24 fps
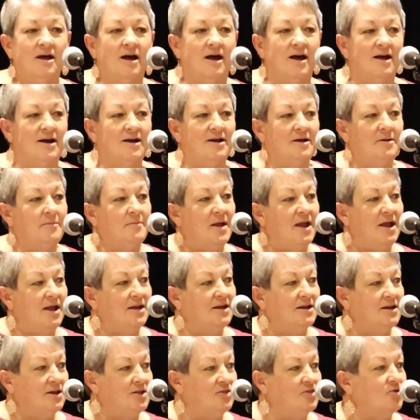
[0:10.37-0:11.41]
and
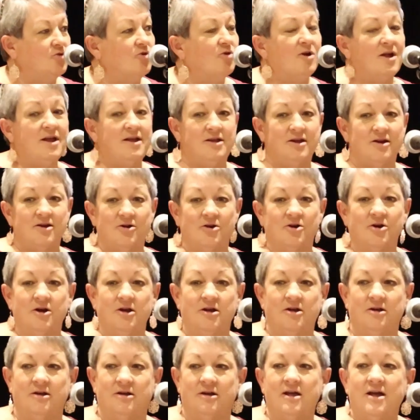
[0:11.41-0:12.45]
in the Craig
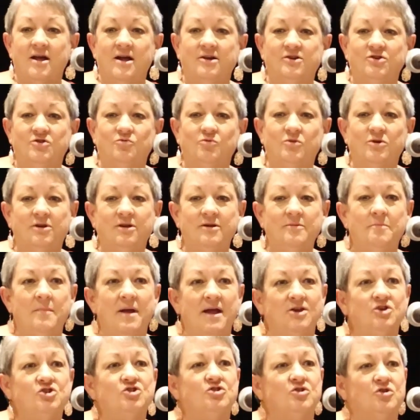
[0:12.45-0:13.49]
area to really
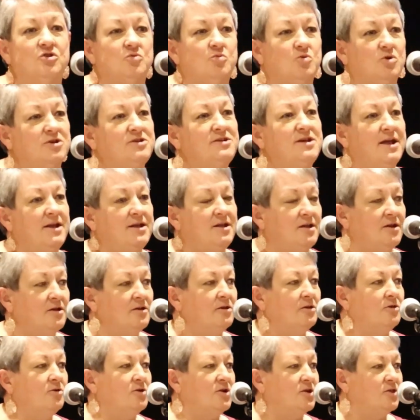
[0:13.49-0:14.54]
make sure we're taking a
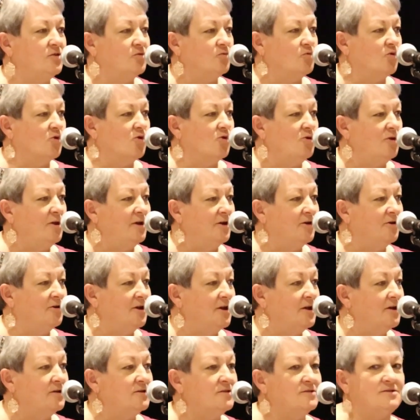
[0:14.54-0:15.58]
look at the rural
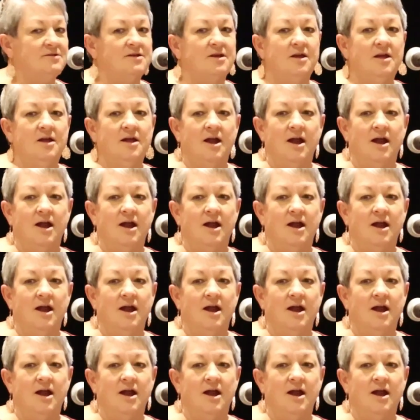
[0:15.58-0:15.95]
areas